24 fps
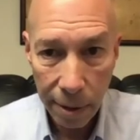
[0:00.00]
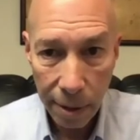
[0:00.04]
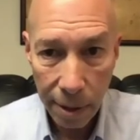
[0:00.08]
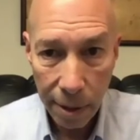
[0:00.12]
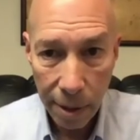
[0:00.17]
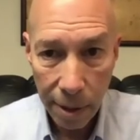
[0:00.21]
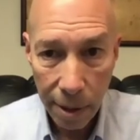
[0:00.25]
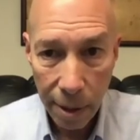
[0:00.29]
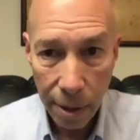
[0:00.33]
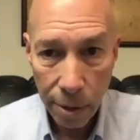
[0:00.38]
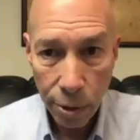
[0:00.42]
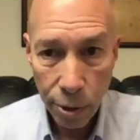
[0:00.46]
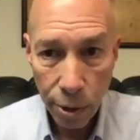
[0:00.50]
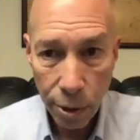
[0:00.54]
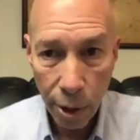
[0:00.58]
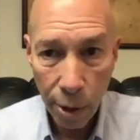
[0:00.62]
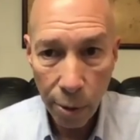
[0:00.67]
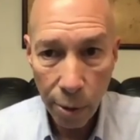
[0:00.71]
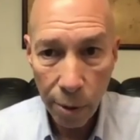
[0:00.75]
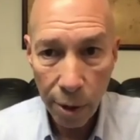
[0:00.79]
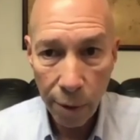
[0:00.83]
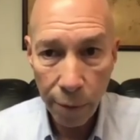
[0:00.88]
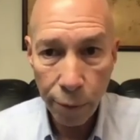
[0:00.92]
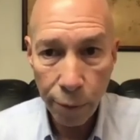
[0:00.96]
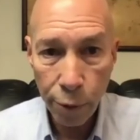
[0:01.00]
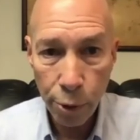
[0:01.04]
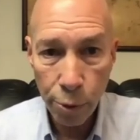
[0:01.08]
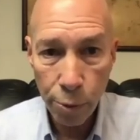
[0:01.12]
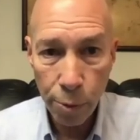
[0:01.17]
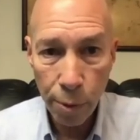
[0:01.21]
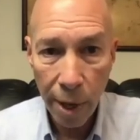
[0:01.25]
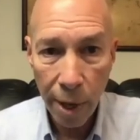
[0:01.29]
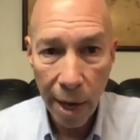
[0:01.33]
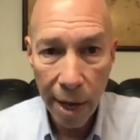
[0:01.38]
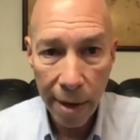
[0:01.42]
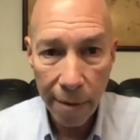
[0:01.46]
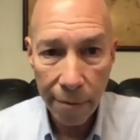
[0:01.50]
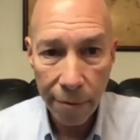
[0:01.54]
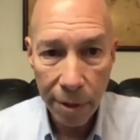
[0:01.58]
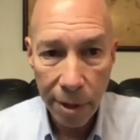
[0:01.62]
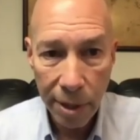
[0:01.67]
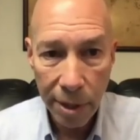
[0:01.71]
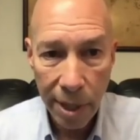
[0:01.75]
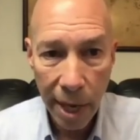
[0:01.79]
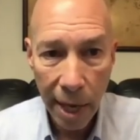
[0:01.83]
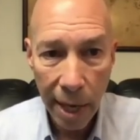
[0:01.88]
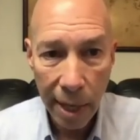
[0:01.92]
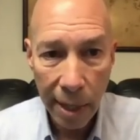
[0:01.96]
So if you have a
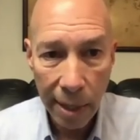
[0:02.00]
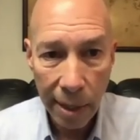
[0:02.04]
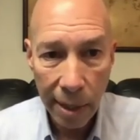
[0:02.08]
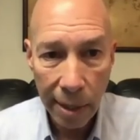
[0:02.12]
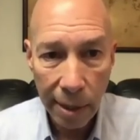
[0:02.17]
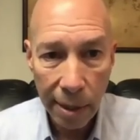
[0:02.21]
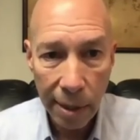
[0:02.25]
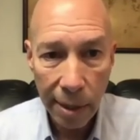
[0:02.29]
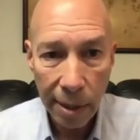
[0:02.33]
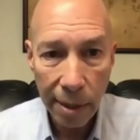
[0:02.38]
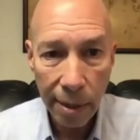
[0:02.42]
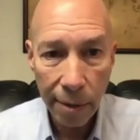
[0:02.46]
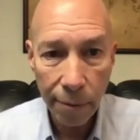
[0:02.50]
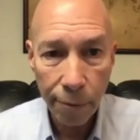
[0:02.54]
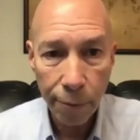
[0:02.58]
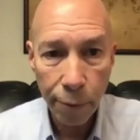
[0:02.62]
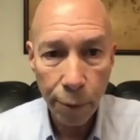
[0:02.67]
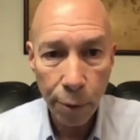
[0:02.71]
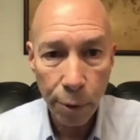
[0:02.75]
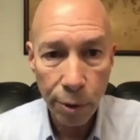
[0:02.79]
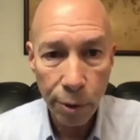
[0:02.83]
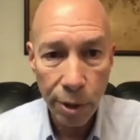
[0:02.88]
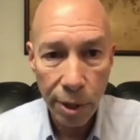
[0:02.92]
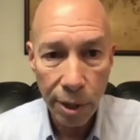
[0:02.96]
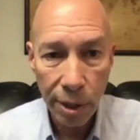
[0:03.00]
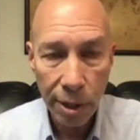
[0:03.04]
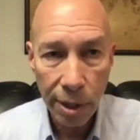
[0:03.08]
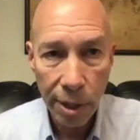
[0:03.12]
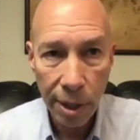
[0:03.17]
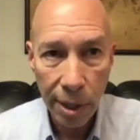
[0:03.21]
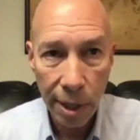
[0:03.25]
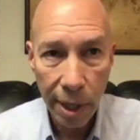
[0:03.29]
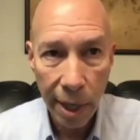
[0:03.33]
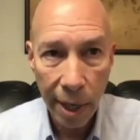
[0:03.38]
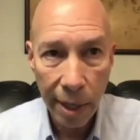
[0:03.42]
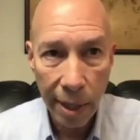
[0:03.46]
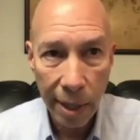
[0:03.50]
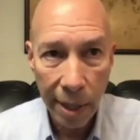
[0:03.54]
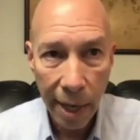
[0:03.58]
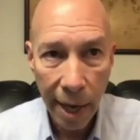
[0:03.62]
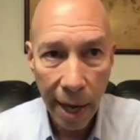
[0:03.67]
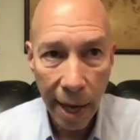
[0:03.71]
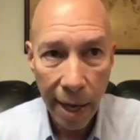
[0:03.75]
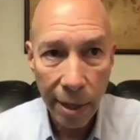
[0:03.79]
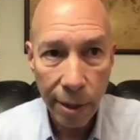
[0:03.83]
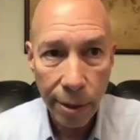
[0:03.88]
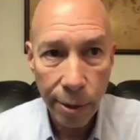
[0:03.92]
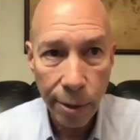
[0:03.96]
tenant that falls into that
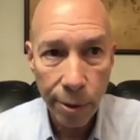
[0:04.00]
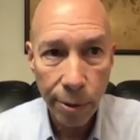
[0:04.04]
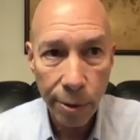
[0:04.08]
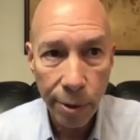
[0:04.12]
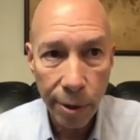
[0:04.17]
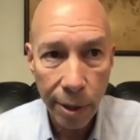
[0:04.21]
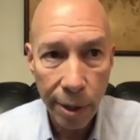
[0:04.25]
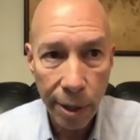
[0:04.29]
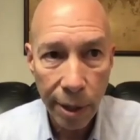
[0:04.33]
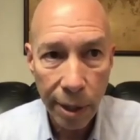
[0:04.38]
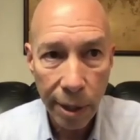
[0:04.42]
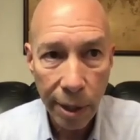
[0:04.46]
category,